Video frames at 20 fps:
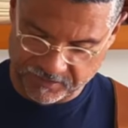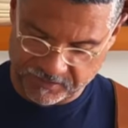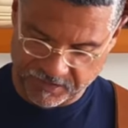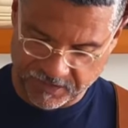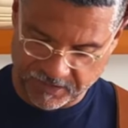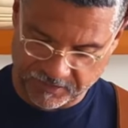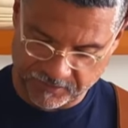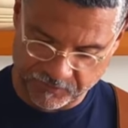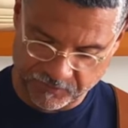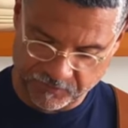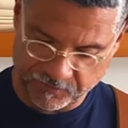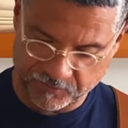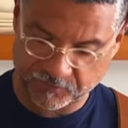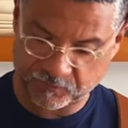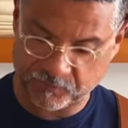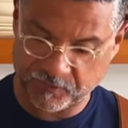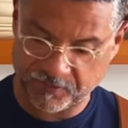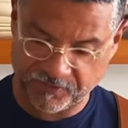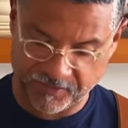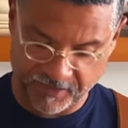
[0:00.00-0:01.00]

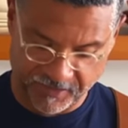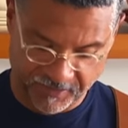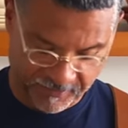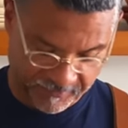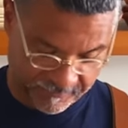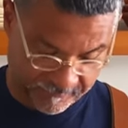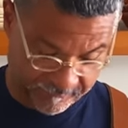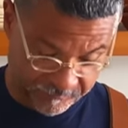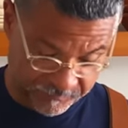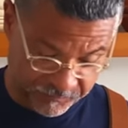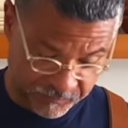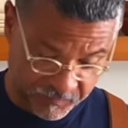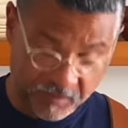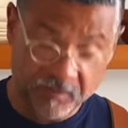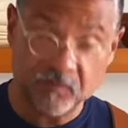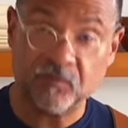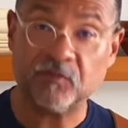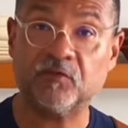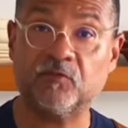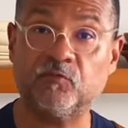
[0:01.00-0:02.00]
tacos with a
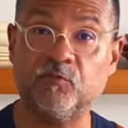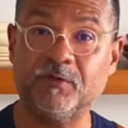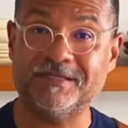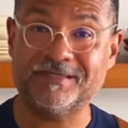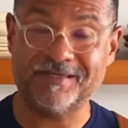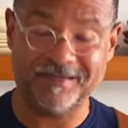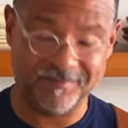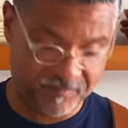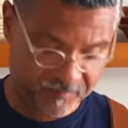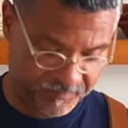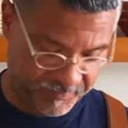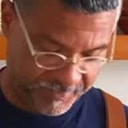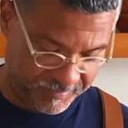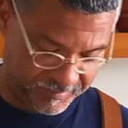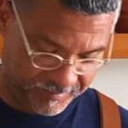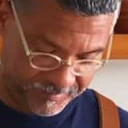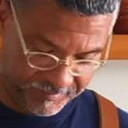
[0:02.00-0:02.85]
sweet and spicy